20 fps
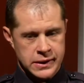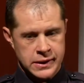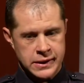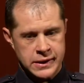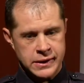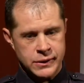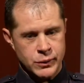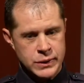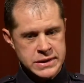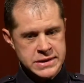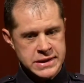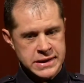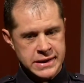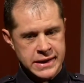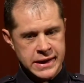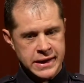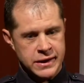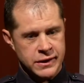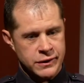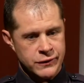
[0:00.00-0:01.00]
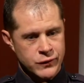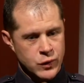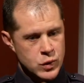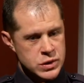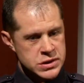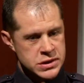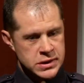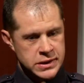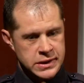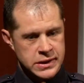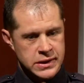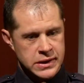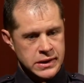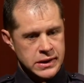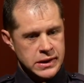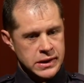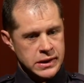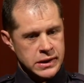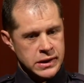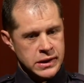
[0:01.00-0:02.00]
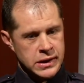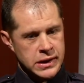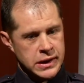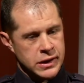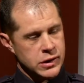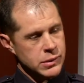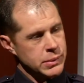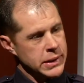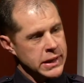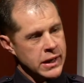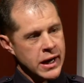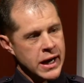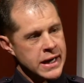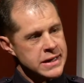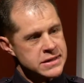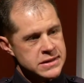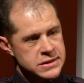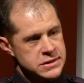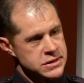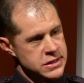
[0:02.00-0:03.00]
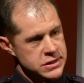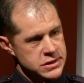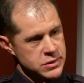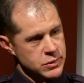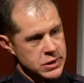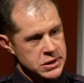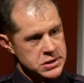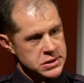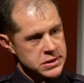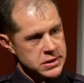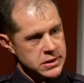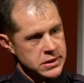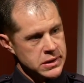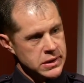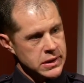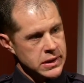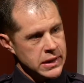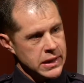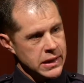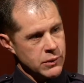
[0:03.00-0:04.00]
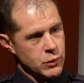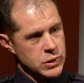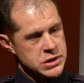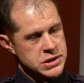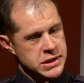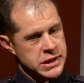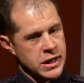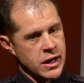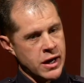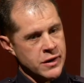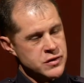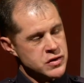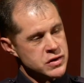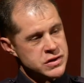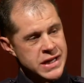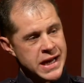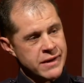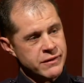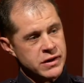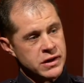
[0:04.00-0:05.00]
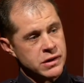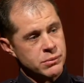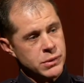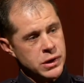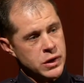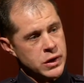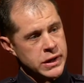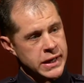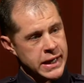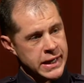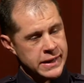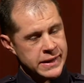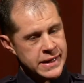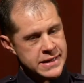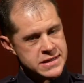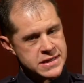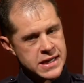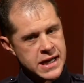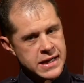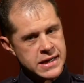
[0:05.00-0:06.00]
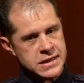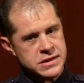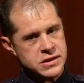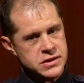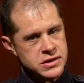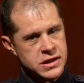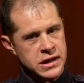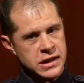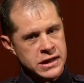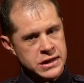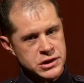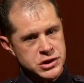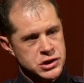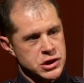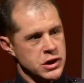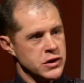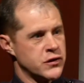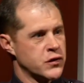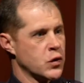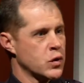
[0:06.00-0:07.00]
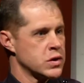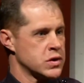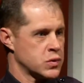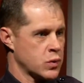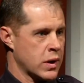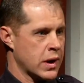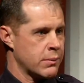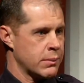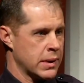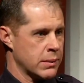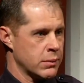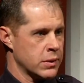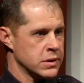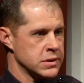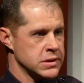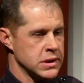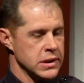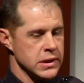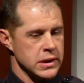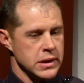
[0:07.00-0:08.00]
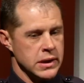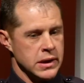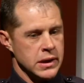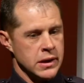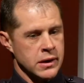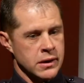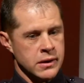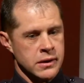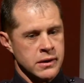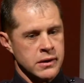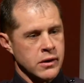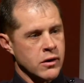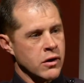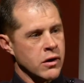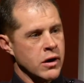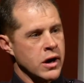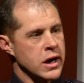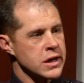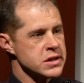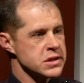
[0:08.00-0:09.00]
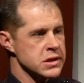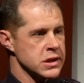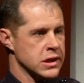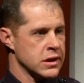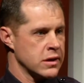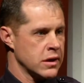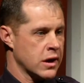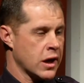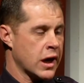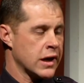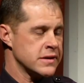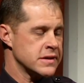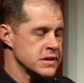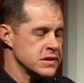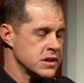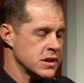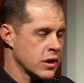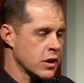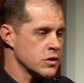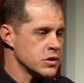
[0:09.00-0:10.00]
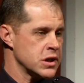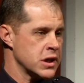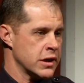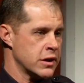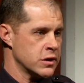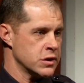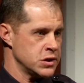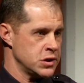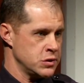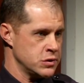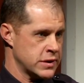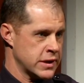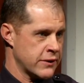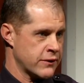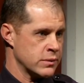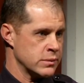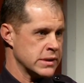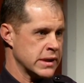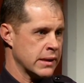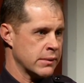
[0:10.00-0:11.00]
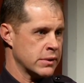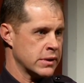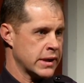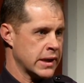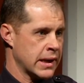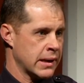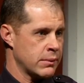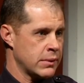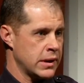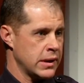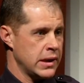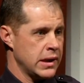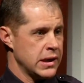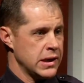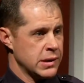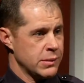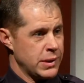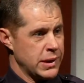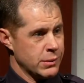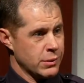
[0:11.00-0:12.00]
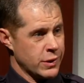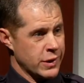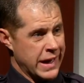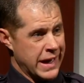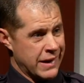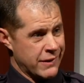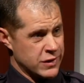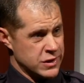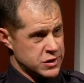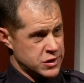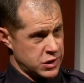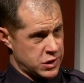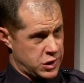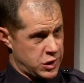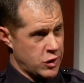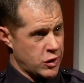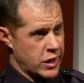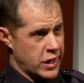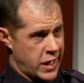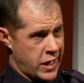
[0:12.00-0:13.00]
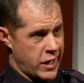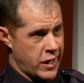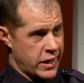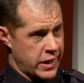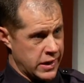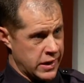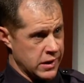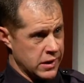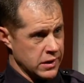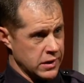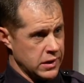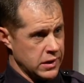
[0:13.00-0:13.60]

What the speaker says: We see that, unfortunately. It could be a hostage situation in which the officers have to communicate. That's not necessarily just for SWAT members. Our hostage negotiators use that from time to time to be able to have a secure area